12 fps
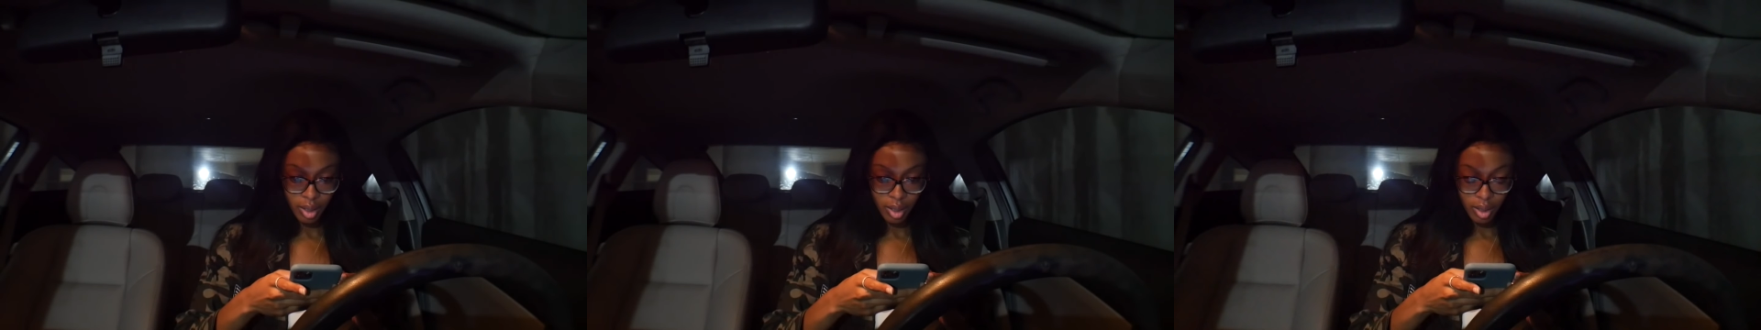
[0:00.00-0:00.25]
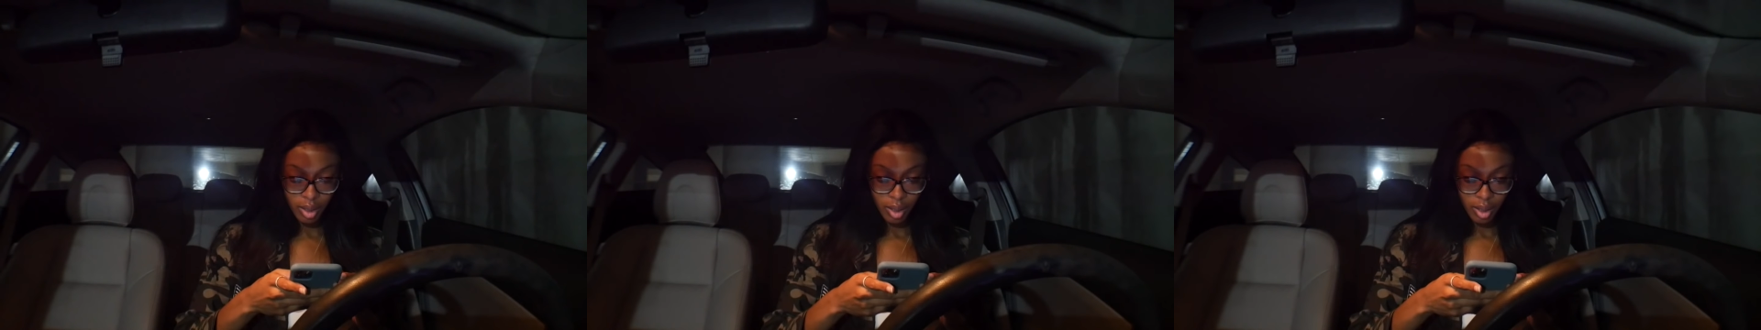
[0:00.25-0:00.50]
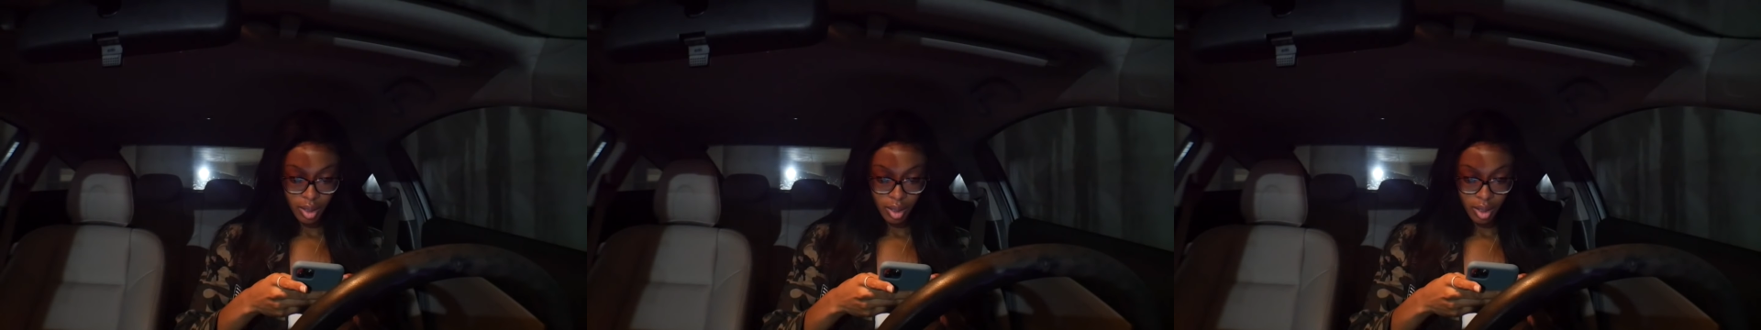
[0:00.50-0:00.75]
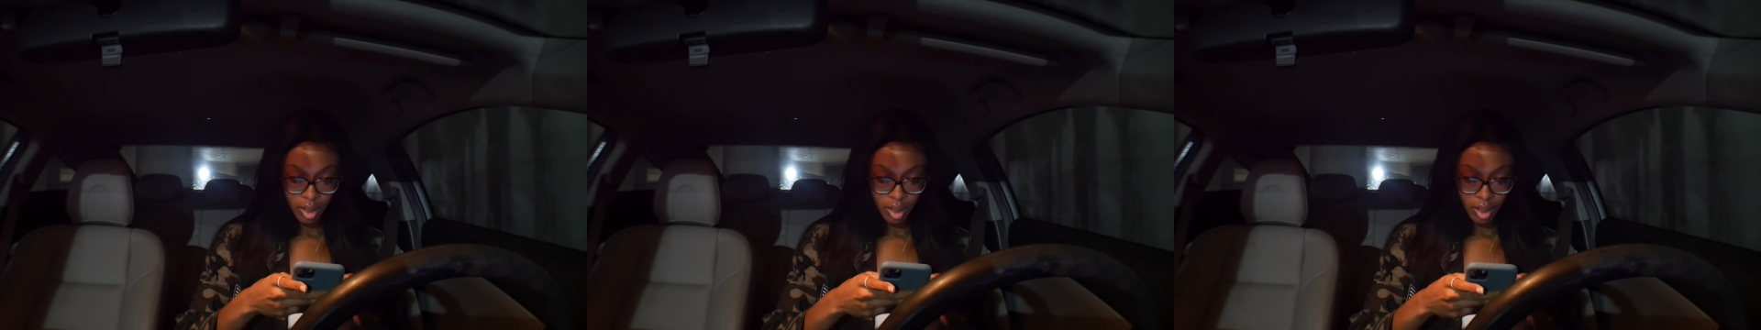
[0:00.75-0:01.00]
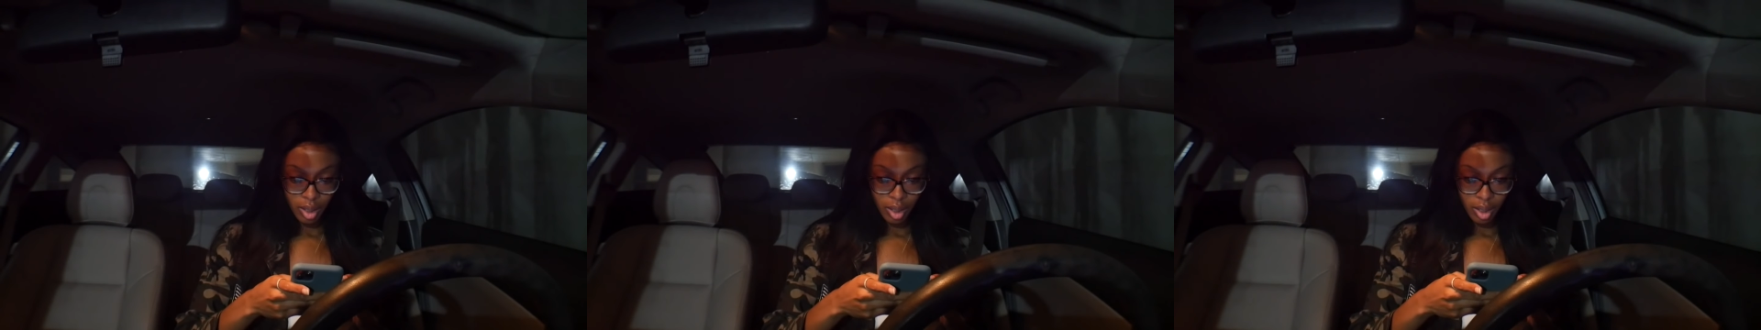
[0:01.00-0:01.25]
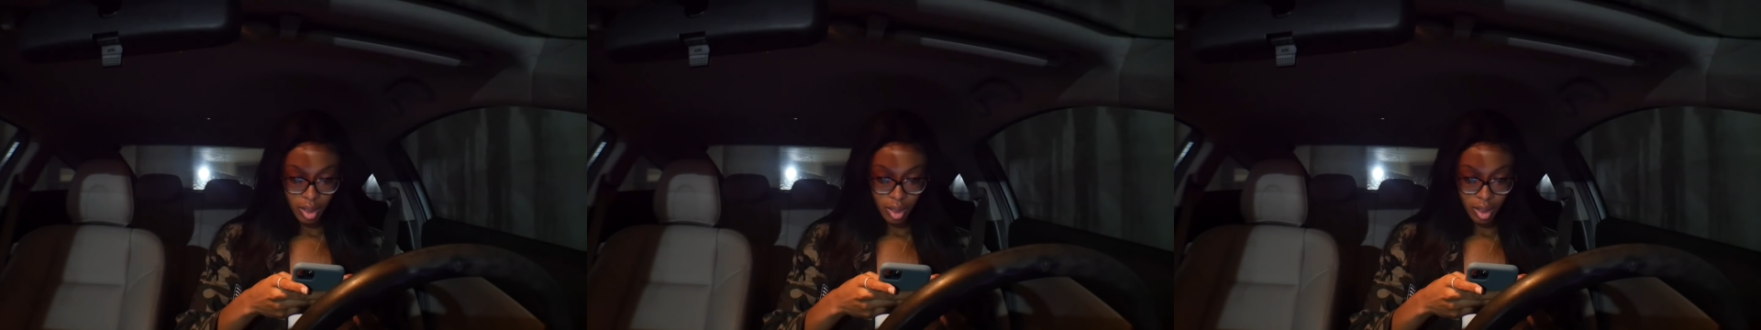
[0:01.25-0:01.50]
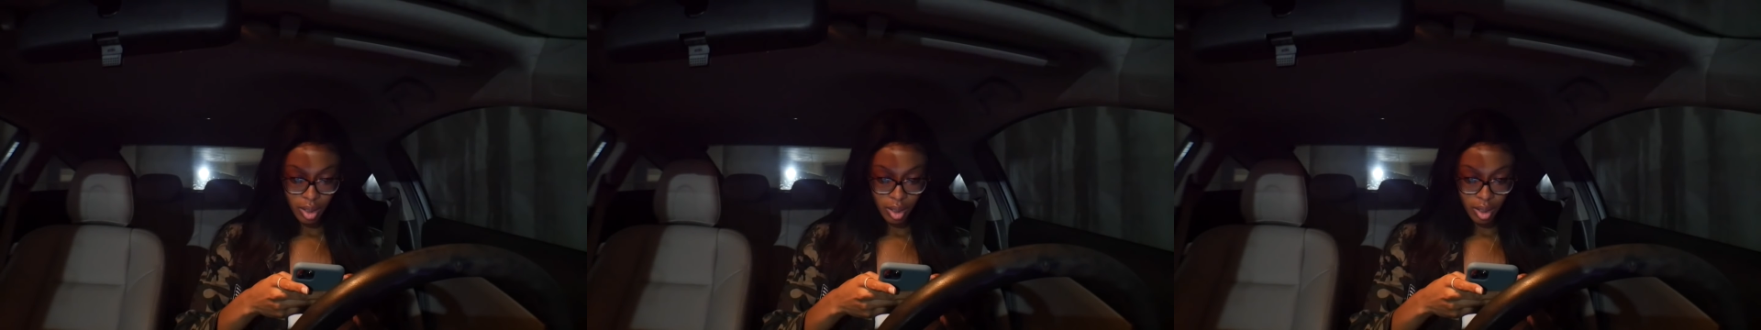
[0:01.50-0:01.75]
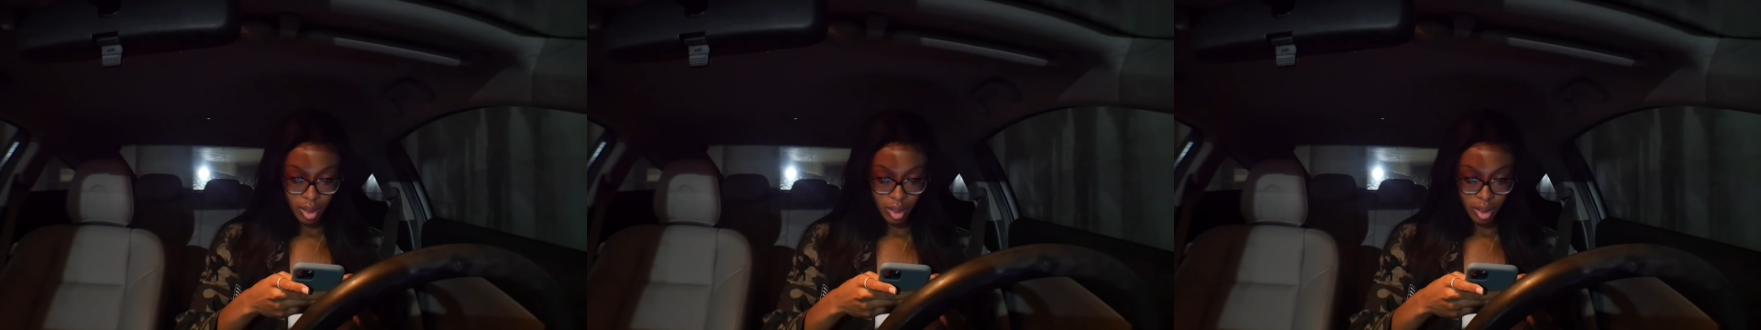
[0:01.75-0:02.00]

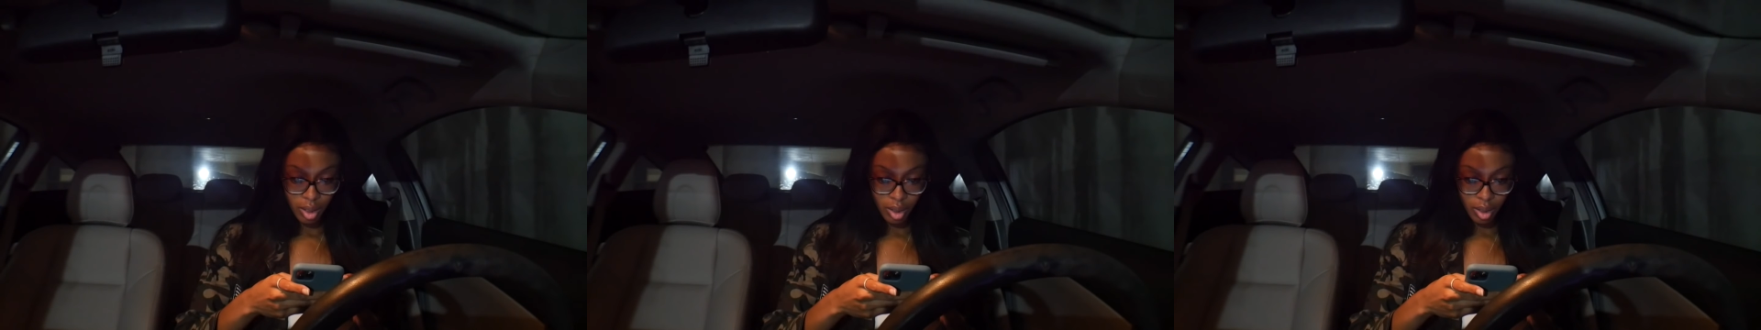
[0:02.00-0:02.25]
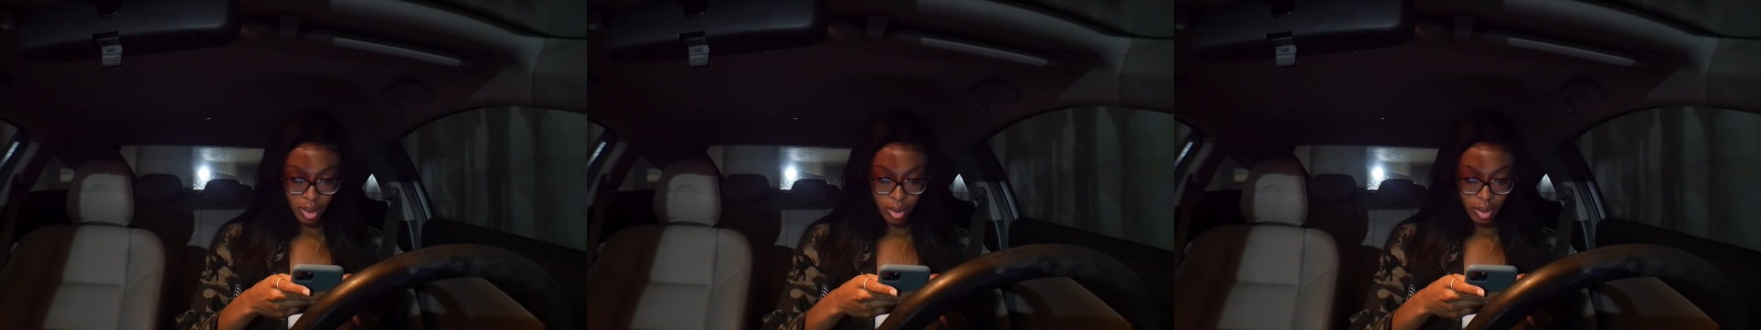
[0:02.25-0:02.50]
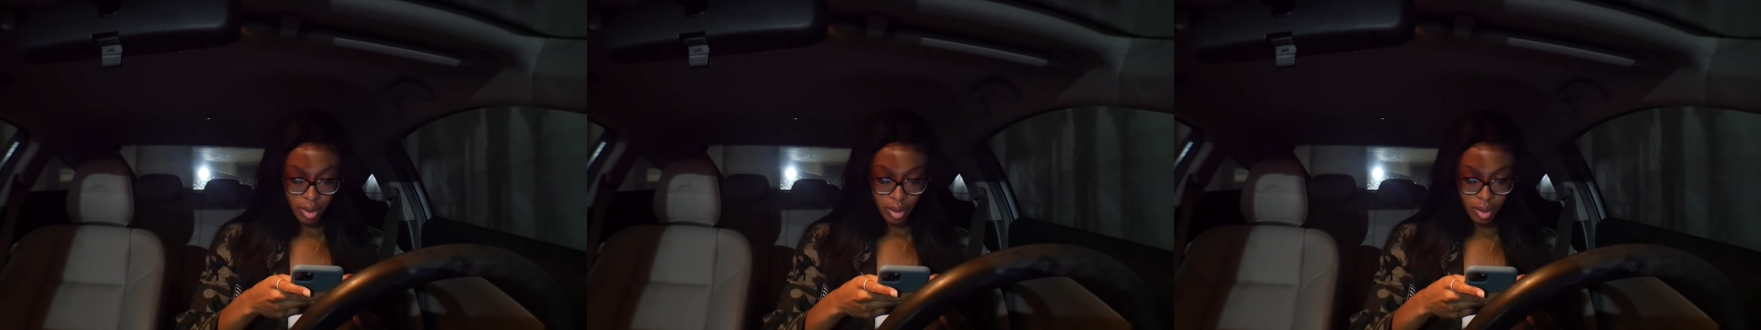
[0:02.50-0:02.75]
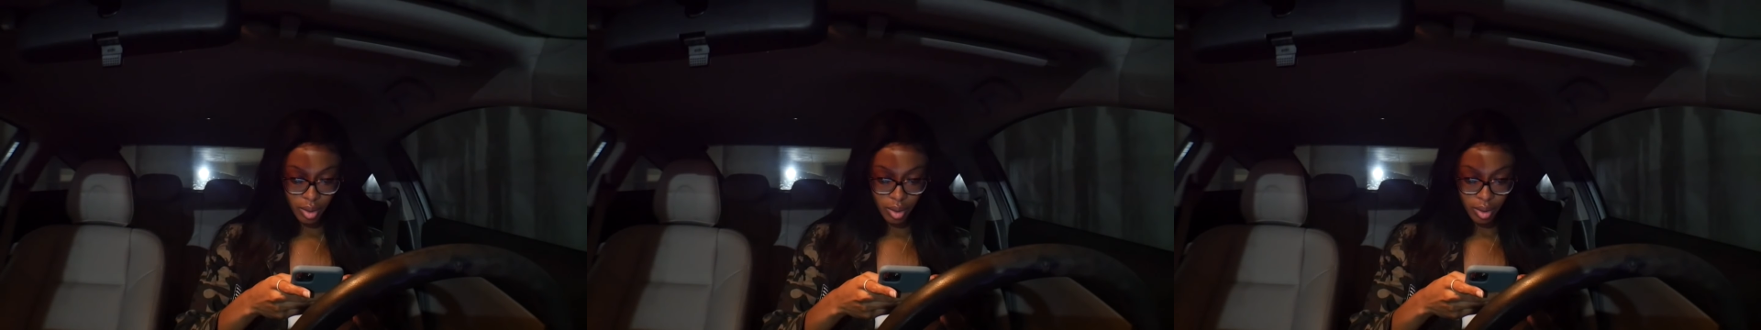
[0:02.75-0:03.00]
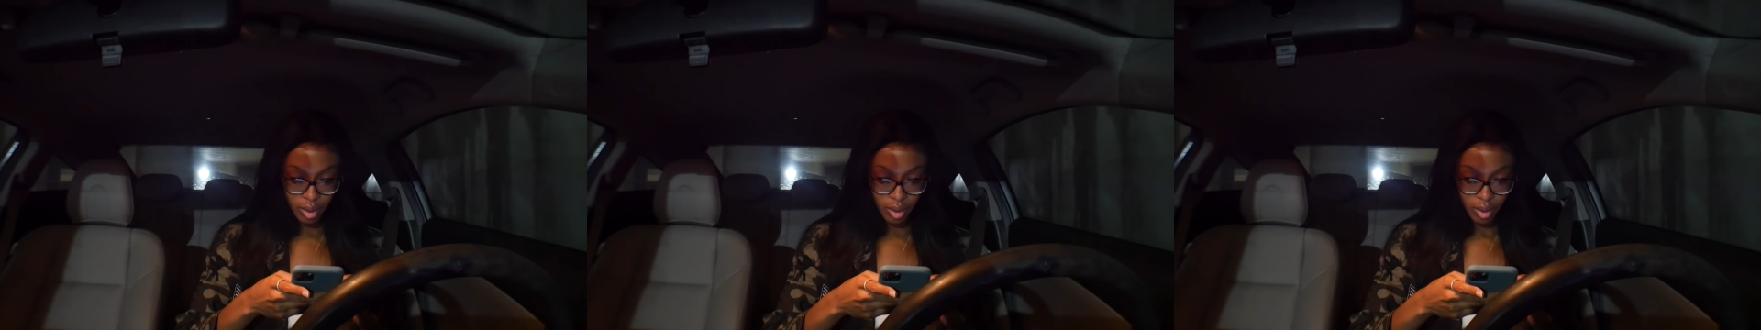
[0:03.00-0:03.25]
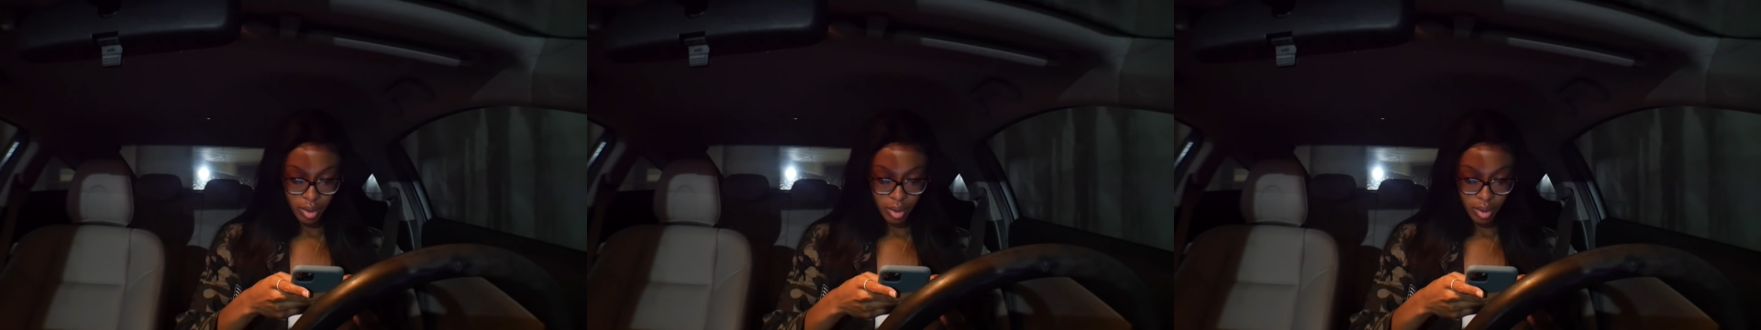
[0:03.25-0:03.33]
[no speech]